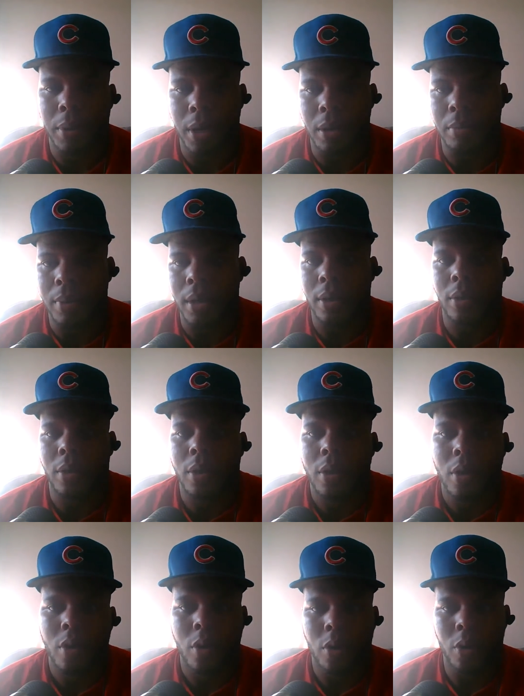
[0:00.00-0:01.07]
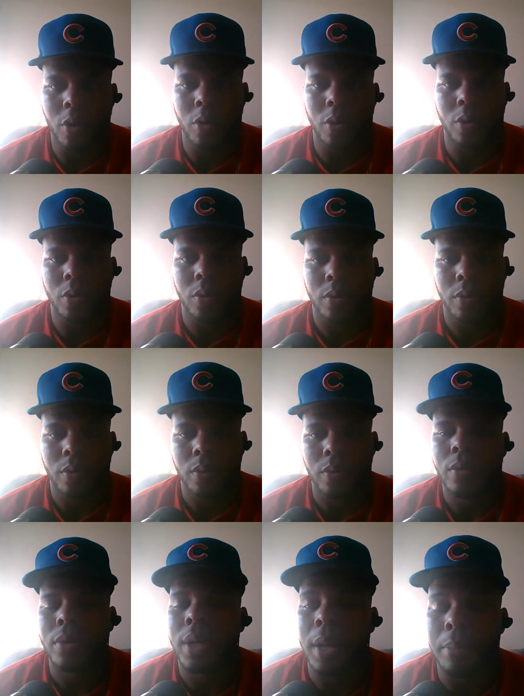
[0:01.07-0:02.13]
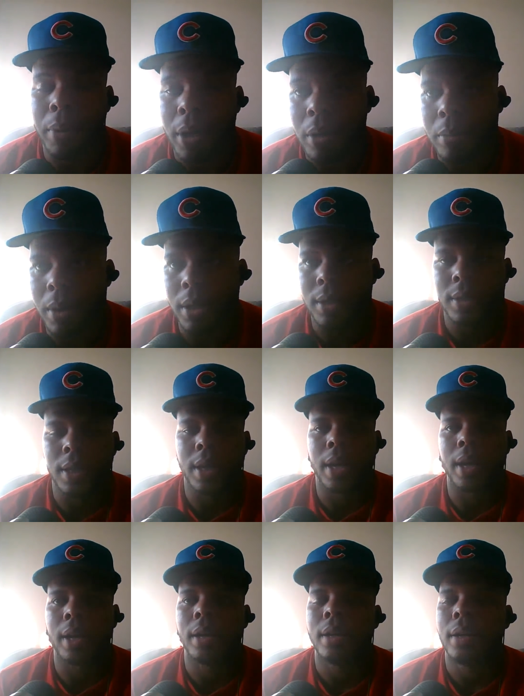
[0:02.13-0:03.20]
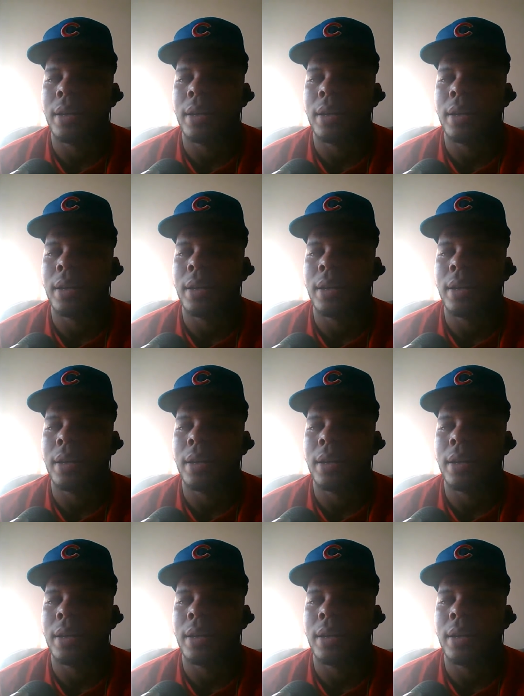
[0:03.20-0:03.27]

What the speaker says: Peterman, who Nate Peterman today